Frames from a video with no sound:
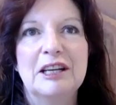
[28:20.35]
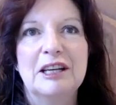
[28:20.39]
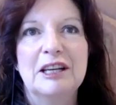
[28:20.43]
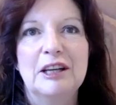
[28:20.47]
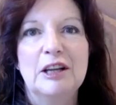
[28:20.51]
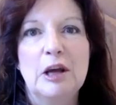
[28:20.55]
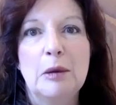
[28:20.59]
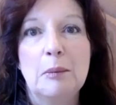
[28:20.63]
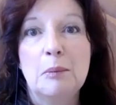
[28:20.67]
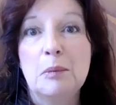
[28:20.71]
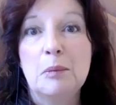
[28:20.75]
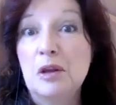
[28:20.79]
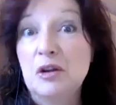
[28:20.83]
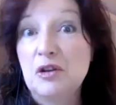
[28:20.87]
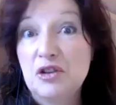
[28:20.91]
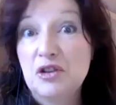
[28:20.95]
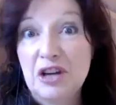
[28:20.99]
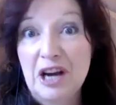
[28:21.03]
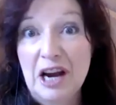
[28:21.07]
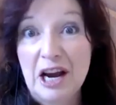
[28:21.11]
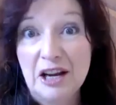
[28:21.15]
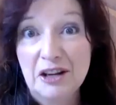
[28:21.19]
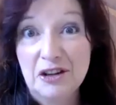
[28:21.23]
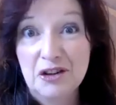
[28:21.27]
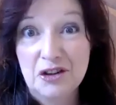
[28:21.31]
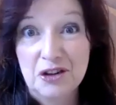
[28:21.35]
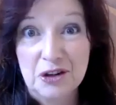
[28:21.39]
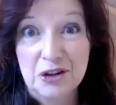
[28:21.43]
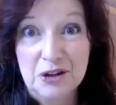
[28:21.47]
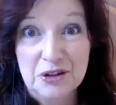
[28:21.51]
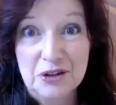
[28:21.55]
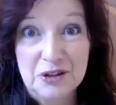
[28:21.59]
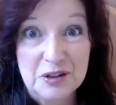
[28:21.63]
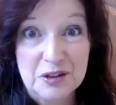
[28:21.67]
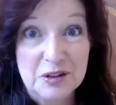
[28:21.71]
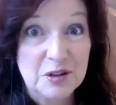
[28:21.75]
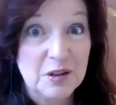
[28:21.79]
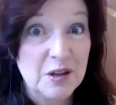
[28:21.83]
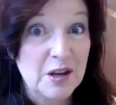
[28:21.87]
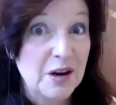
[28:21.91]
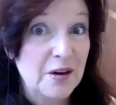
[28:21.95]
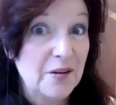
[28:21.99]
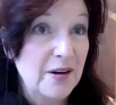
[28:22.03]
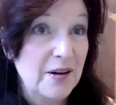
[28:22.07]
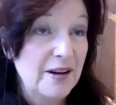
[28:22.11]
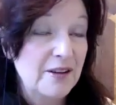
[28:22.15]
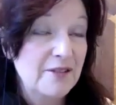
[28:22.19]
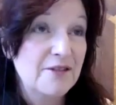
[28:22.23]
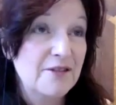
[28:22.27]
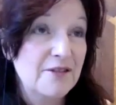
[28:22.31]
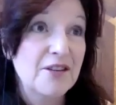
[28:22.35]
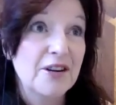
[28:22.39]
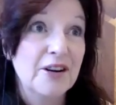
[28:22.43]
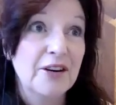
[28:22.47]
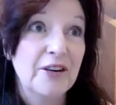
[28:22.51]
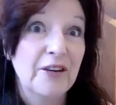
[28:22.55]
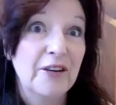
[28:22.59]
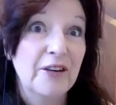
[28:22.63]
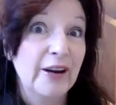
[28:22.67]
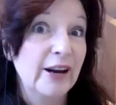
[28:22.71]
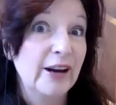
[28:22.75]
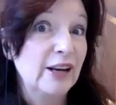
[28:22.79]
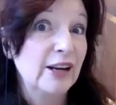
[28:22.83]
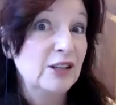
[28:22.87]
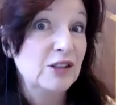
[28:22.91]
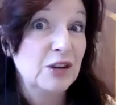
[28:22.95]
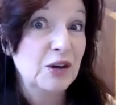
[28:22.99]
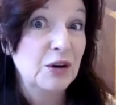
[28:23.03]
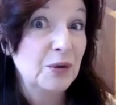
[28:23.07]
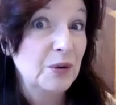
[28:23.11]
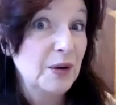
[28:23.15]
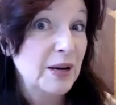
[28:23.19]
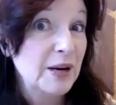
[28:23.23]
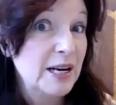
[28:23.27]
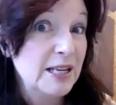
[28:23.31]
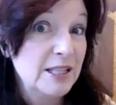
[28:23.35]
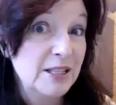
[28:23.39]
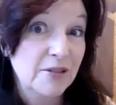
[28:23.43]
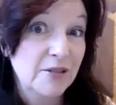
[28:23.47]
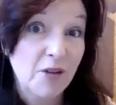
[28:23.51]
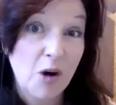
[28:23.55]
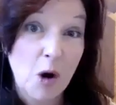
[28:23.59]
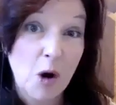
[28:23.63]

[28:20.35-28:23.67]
the chart shows us there are varying degrees of